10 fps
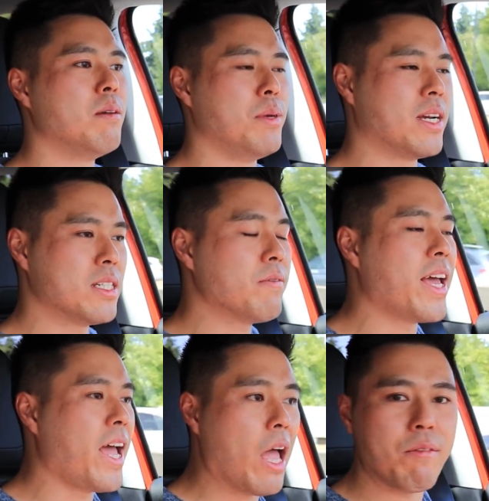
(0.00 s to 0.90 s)
Because of
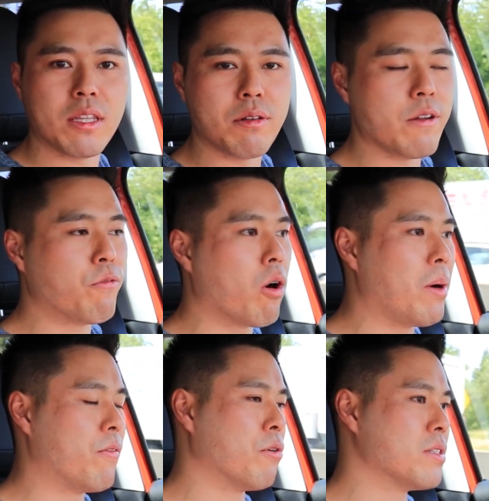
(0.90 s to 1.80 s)
the heavy-duty
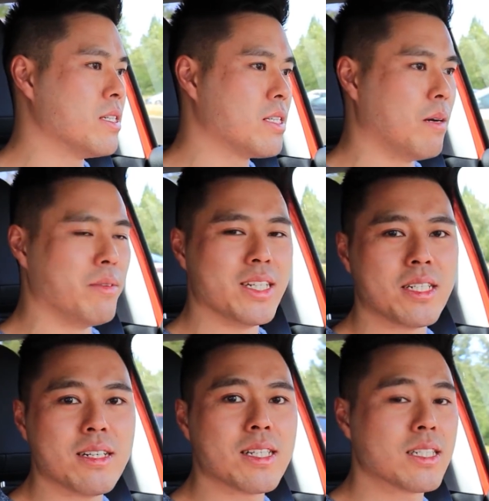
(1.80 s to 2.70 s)
4x4 system,
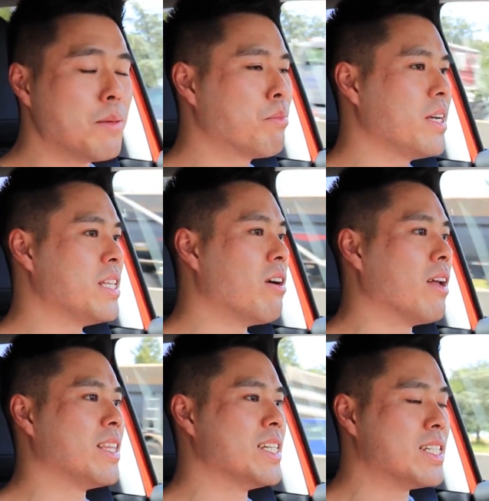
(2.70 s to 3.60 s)
it's just simply
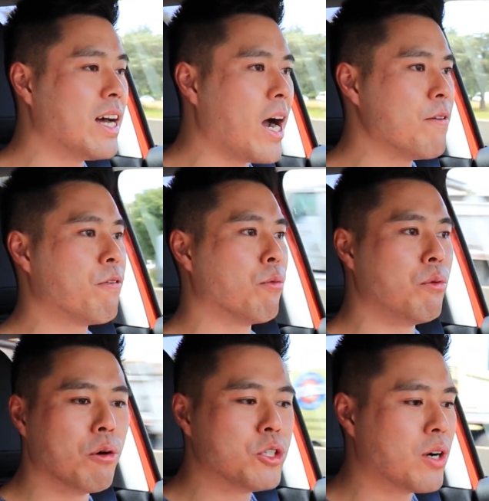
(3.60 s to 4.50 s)
not designed for
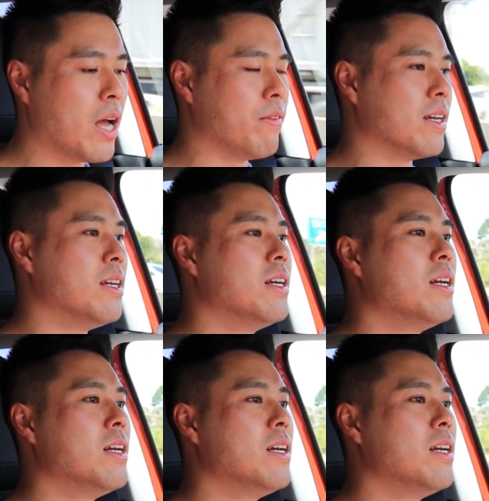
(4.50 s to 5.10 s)
road driving.